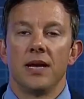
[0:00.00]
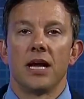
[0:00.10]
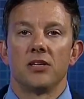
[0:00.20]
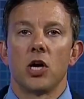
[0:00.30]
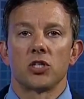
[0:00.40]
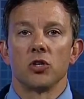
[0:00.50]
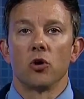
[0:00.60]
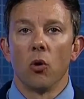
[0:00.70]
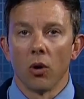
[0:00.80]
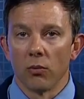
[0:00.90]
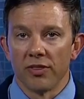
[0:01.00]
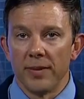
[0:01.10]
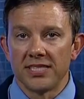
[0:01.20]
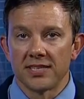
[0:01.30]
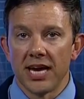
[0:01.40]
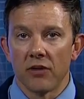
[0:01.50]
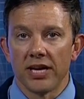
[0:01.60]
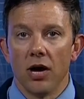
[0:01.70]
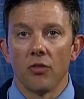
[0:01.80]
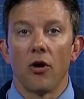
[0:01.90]
Now, Dr. Kuhr with Mesa
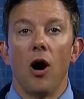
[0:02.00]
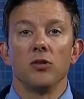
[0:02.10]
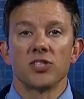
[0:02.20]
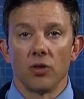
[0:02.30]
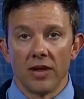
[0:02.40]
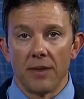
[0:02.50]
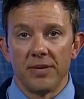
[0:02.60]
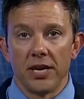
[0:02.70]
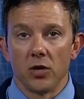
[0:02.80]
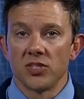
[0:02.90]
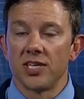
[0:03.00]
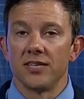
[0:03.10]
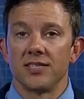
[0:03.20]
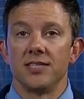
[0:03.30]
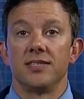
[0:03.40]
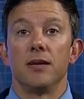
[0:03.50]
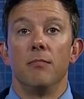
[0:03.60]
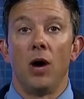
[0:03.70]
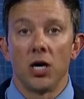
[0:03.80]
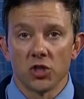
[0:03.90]
County Health also let me know citizens
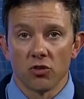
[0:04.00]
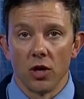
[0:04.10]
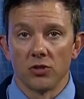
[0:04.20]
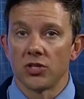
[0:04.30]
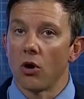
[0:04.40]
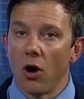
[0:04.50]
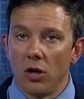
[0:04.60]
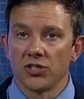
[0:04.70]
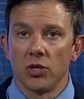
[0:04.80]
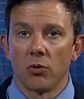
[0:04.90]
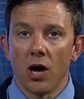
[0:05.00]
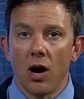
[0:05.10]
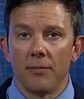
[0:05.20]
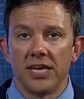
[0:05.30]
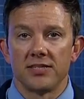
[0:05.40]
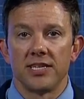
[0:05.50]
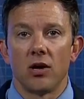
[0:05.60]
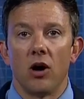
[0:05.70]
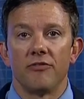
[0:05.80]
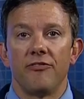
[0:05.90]
in Montrose are also
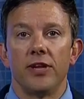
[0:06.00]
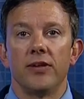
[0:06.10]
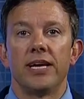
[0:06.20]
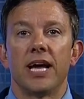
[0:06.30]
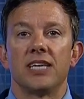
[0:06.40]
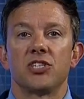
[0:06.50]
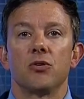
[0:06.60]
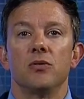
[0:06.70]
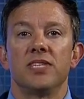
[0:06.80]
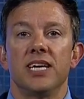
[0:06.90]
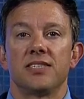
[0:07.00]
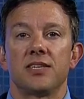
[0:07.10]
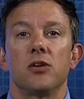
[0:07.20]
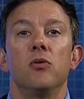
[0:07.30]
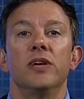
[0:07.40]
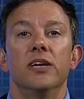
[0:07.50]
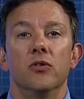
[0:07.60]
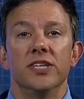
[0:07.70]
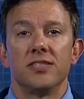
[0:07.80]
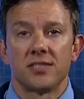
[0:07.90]
commenting on feeling gastrointestinal
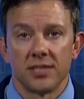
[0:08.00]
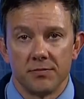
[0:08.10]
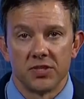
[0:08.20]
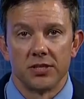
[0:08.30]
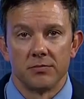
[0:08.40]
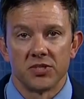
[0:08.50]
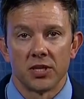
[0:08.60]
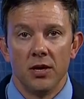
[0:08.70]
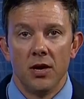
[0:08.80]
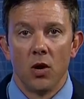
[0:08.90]
illness symptoms.